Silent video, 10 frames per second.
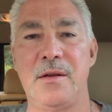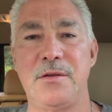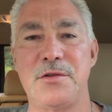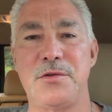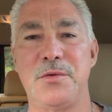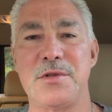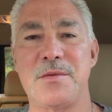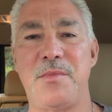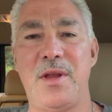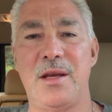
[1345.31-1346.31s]
just doing
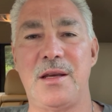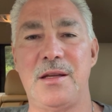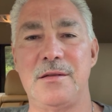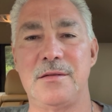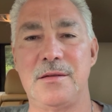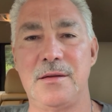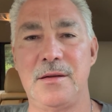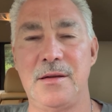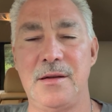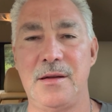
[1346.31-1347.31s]
some thinking.
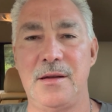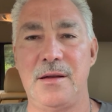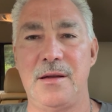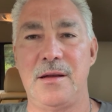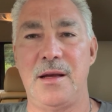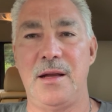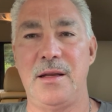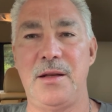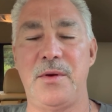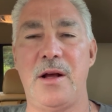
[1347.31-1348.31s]
And
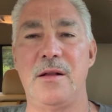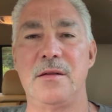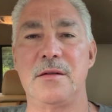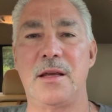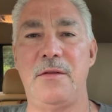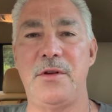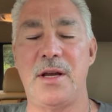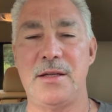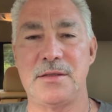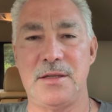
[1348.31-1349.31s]
anyway, I'll give you
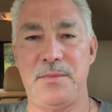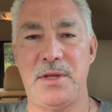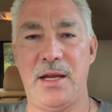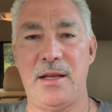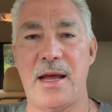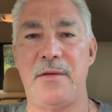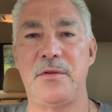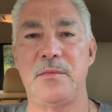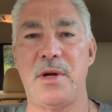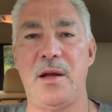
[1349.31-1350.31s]
guys an update
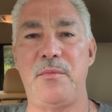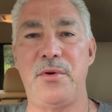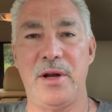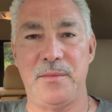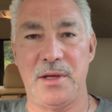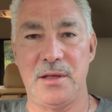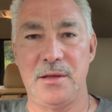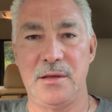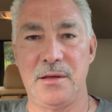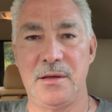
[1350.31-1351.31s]
after my appointment.
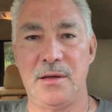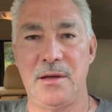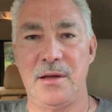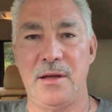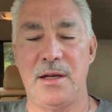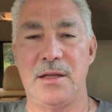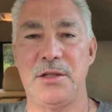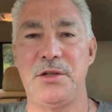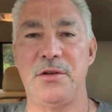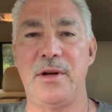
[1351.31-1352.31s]
I'll let
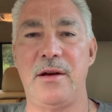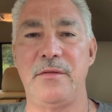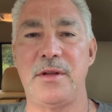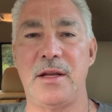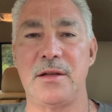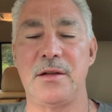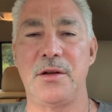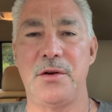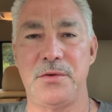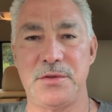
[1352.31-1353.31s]
you know how everything
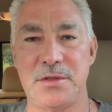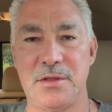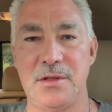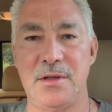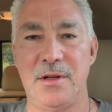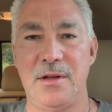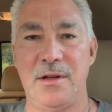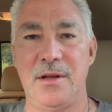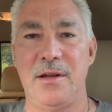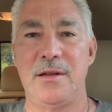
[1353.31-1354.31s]
goes.
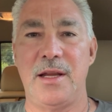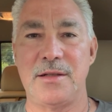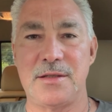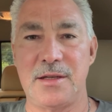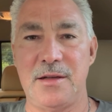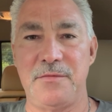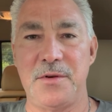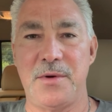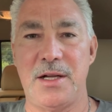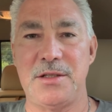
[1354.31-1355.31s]
Thanks again for
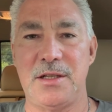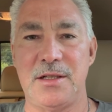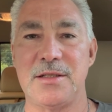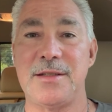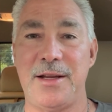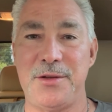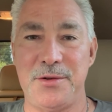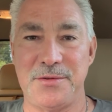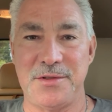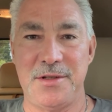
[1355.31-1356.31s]
watching, and stay
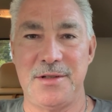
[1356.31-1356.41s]
tuned.